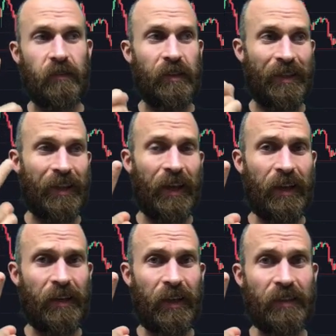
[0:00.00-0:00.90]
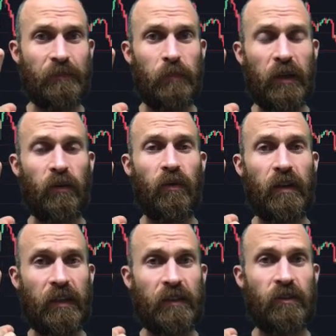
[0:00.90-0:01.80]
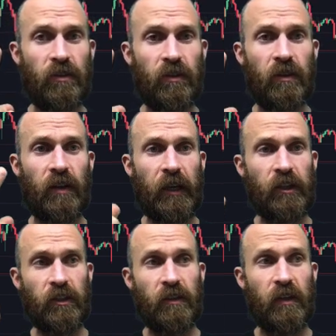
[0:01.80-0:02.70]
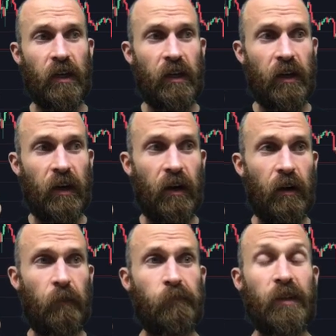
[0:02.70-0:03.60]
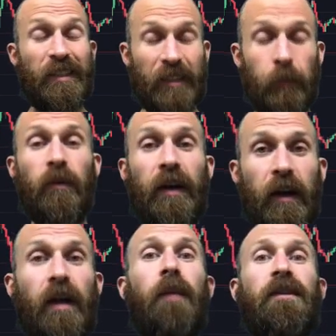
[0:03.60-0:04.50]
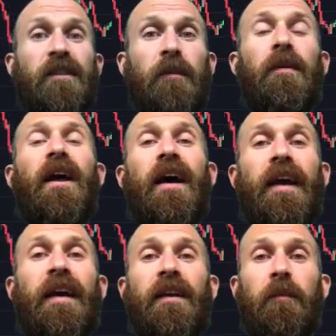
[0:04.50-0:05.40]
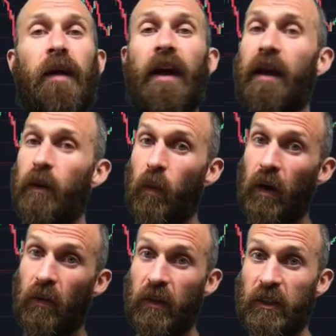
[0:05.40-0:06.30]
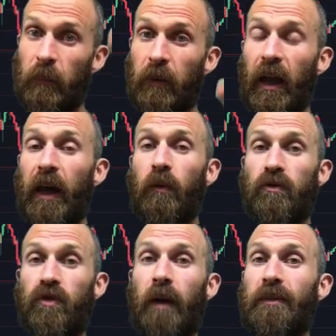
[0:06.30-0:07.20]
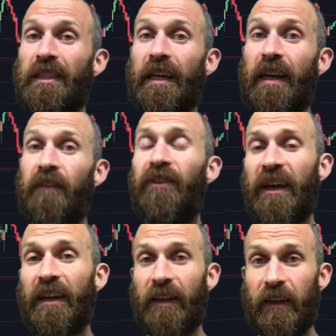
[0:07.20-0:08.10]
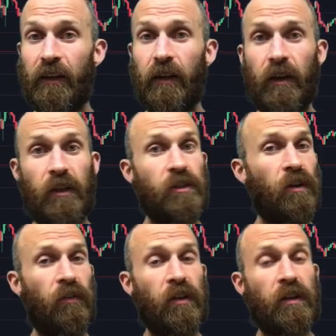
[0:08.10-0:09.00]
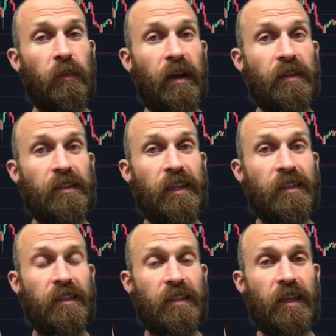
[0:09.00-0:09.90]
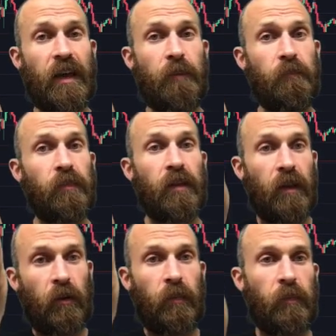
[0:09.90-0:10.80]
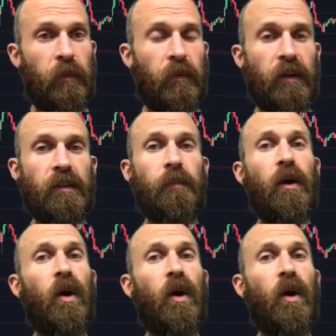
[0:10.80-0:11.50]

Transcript: A lot less Bitcoin in circulation. Um, simple economics, supply and demand. Well, the supply will drop significantly. So if the demand stays the same, that'll bump the price up.